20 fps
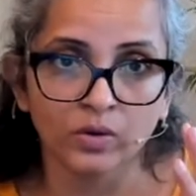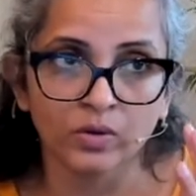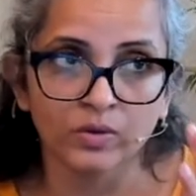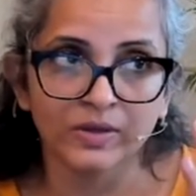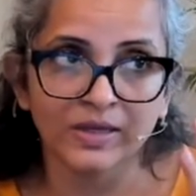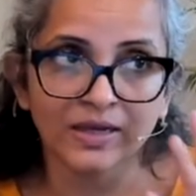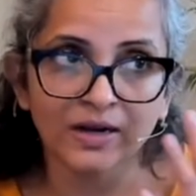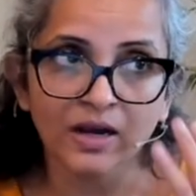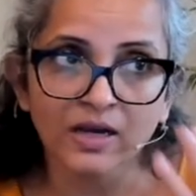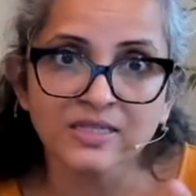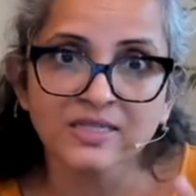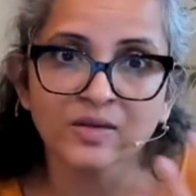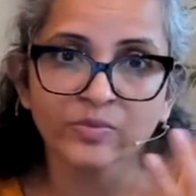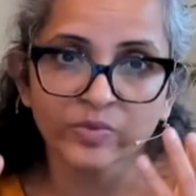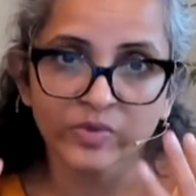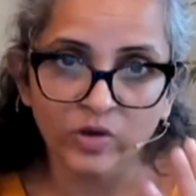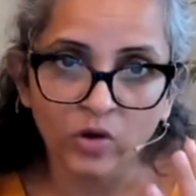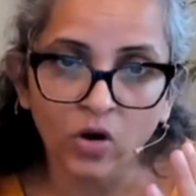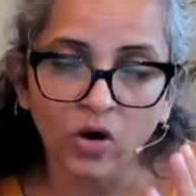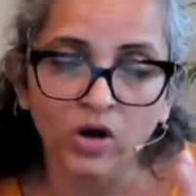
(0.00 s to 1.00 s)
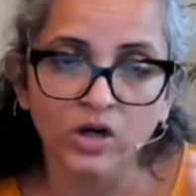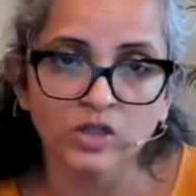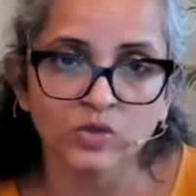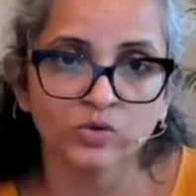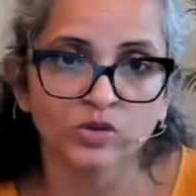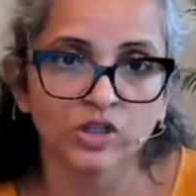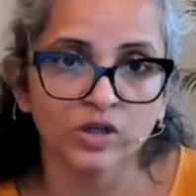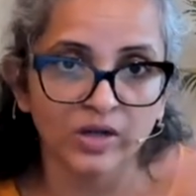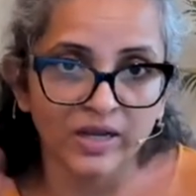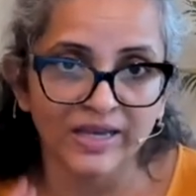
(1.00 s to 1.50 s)
there are some thoughts
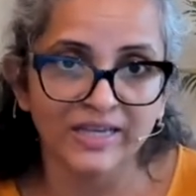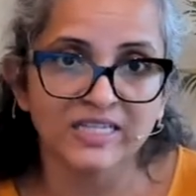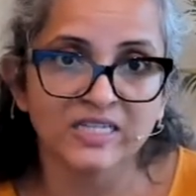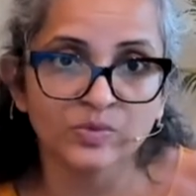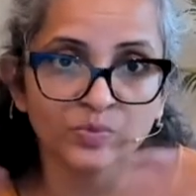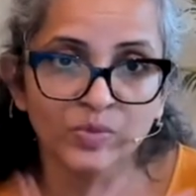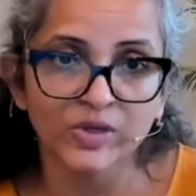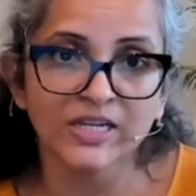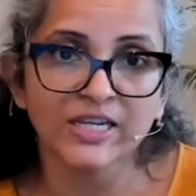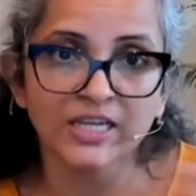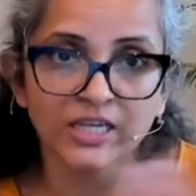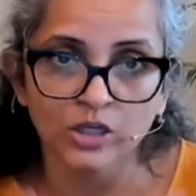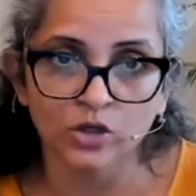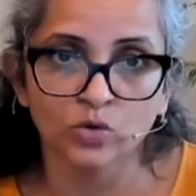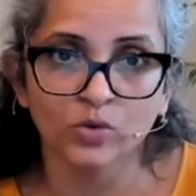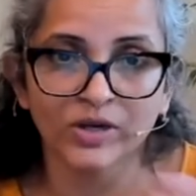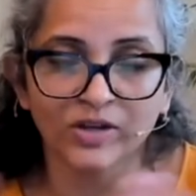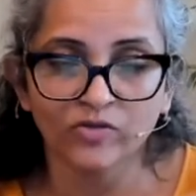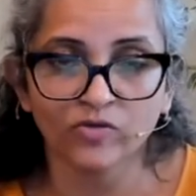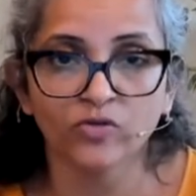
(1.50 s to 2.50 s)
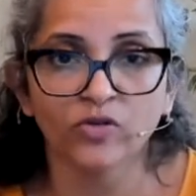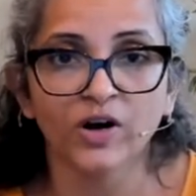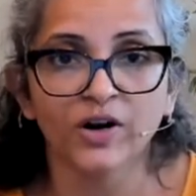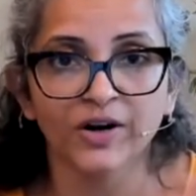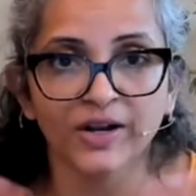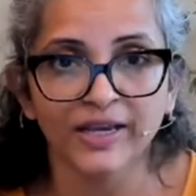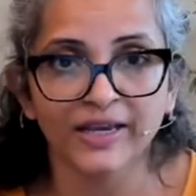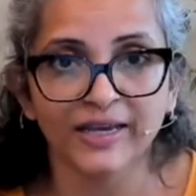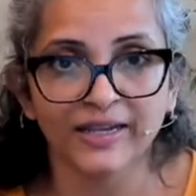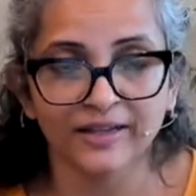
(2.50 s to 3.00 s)
which are like spinning you in
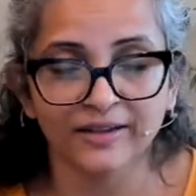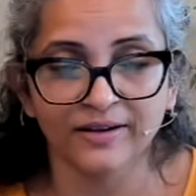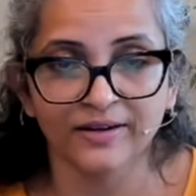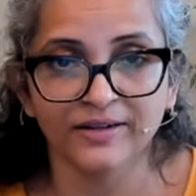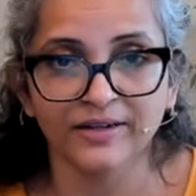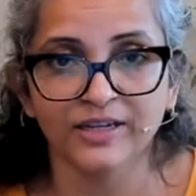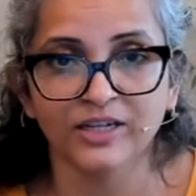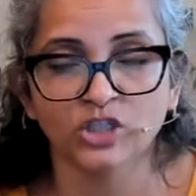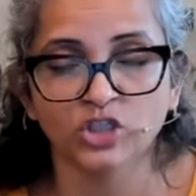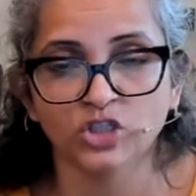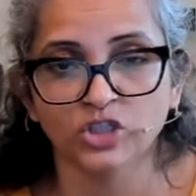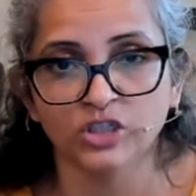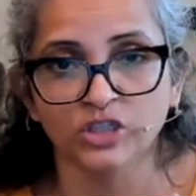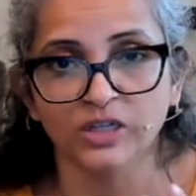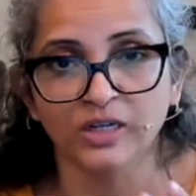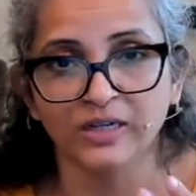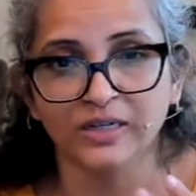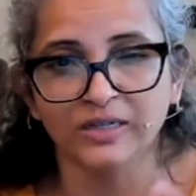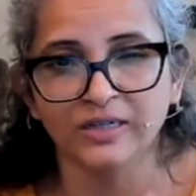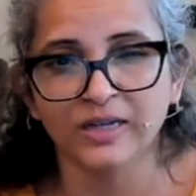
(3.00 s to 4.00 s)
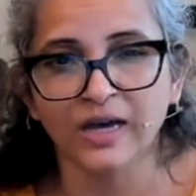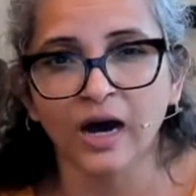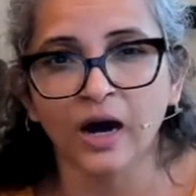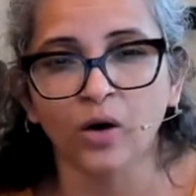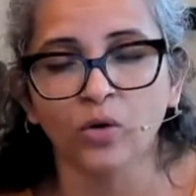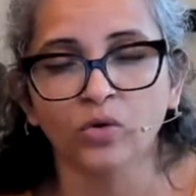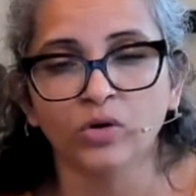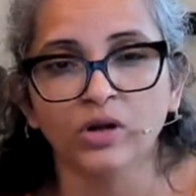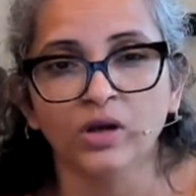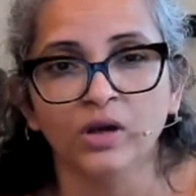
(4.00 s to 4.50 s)
worrying and irritation and
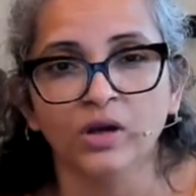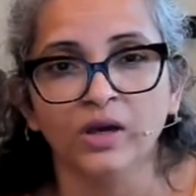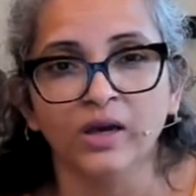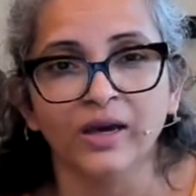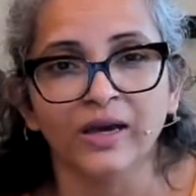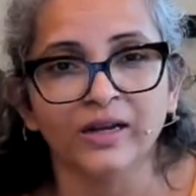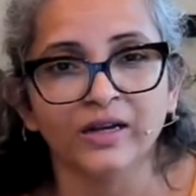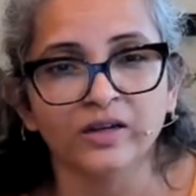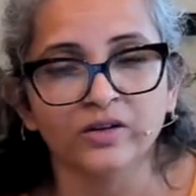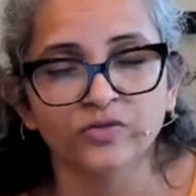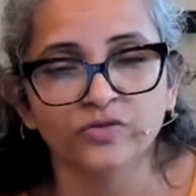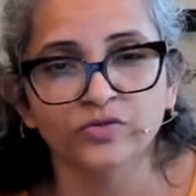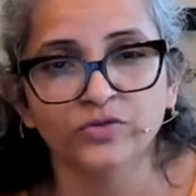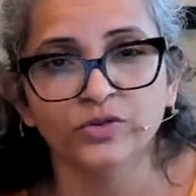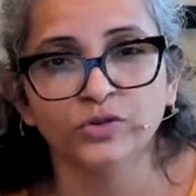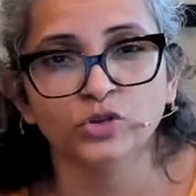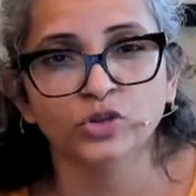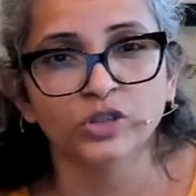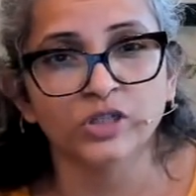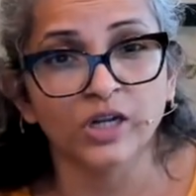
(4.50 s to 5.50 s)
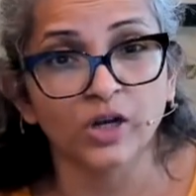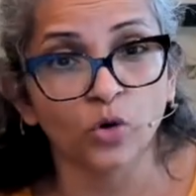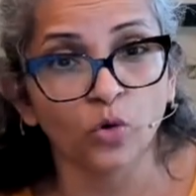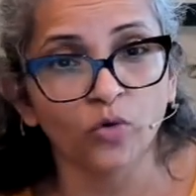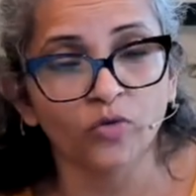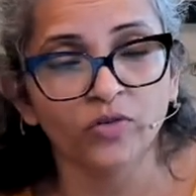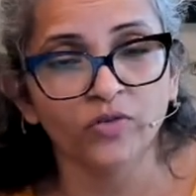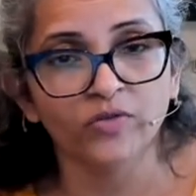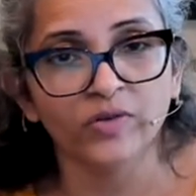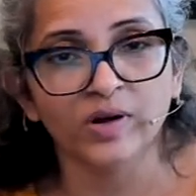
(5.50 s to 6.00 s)
doubt and confusion and
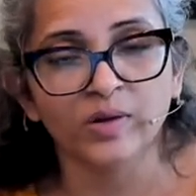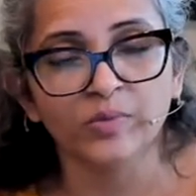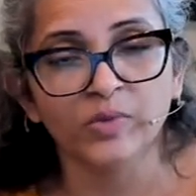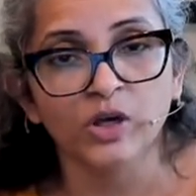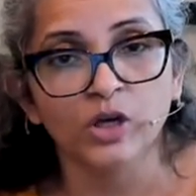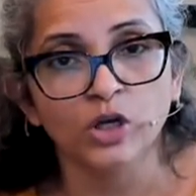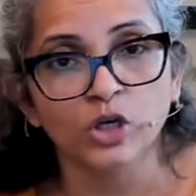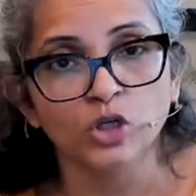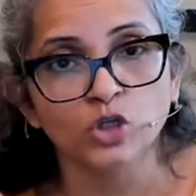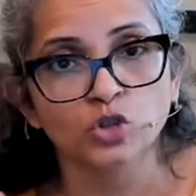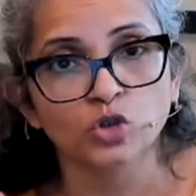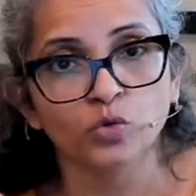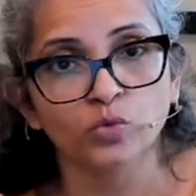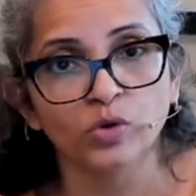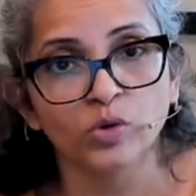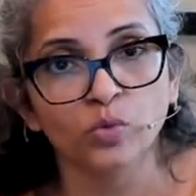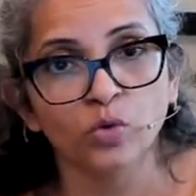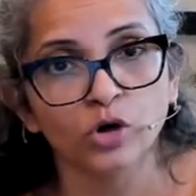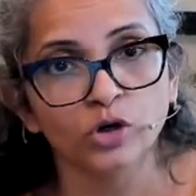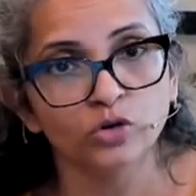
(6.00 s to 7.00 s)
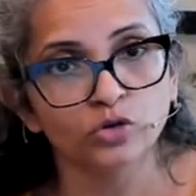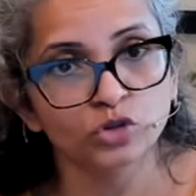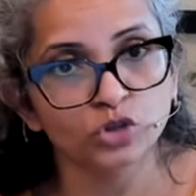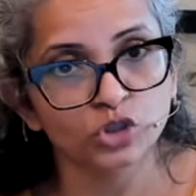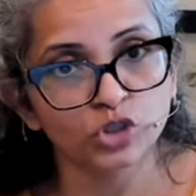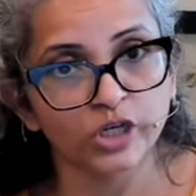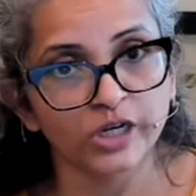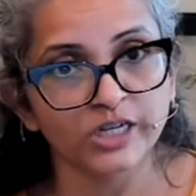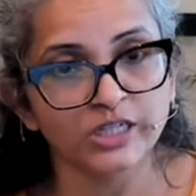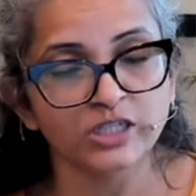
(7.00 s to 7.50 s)
overwhelm. So we want to
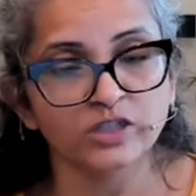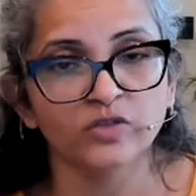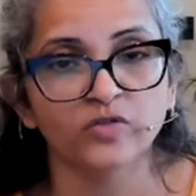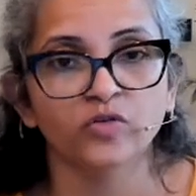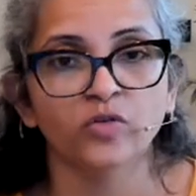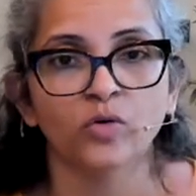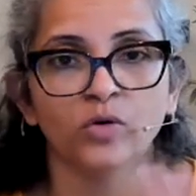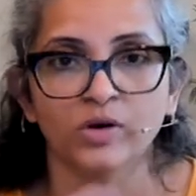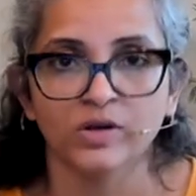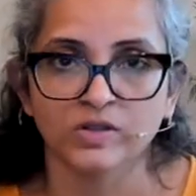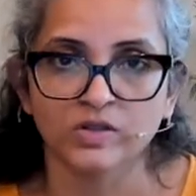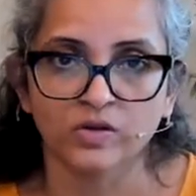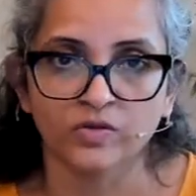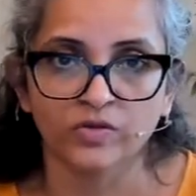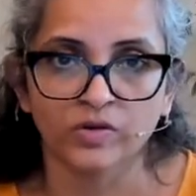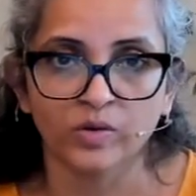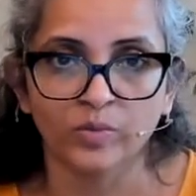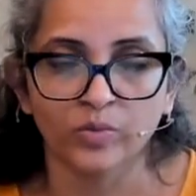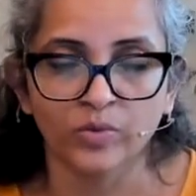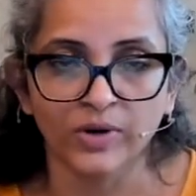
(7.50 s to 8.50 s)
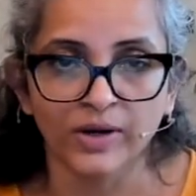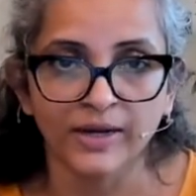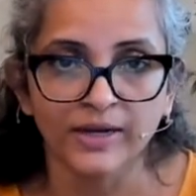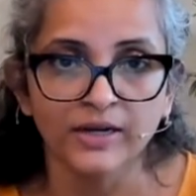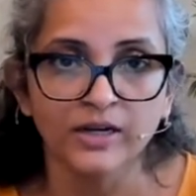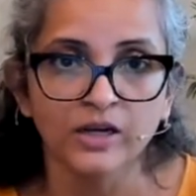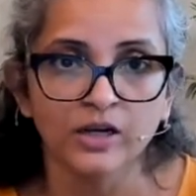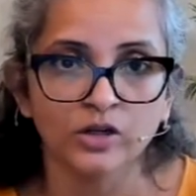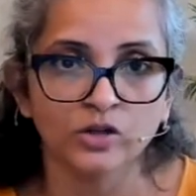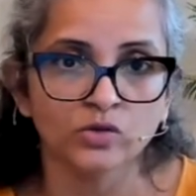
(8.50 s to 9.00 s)
change the focus of your
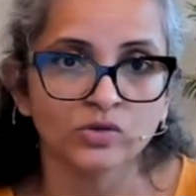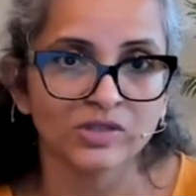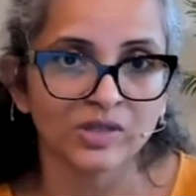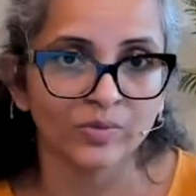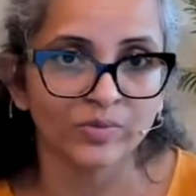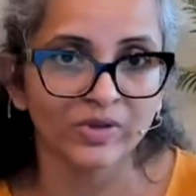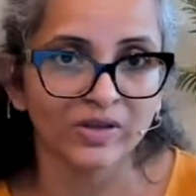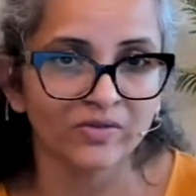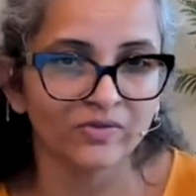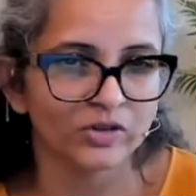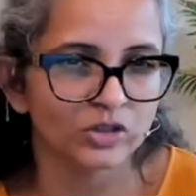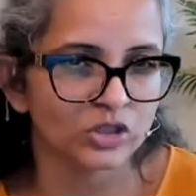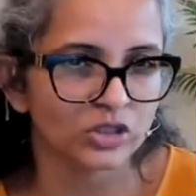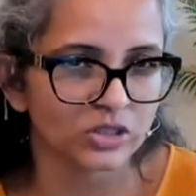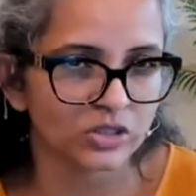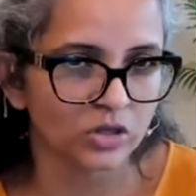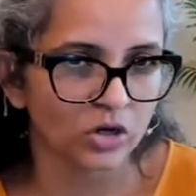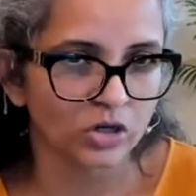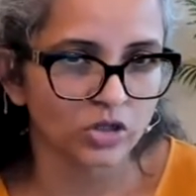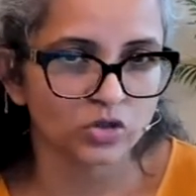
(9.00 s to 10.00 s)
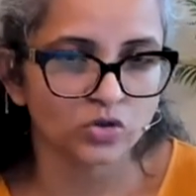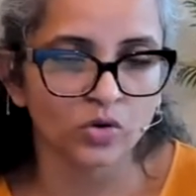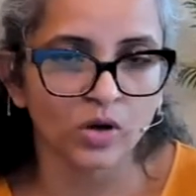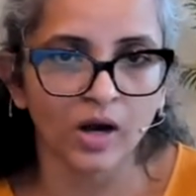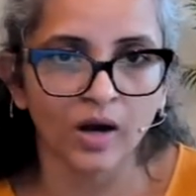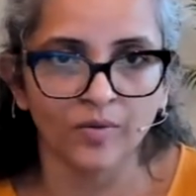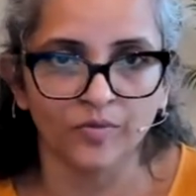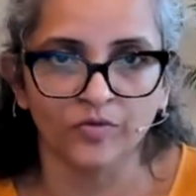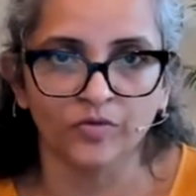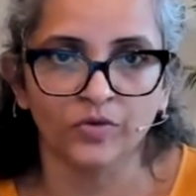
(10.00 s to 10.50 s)
brain to something which is not so
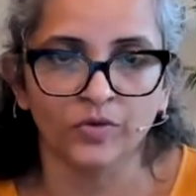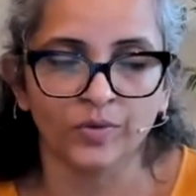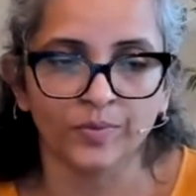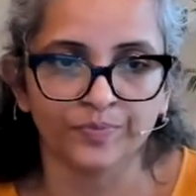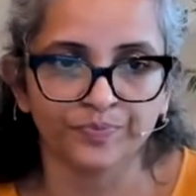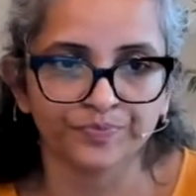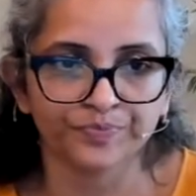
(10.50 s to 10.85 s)
harmful,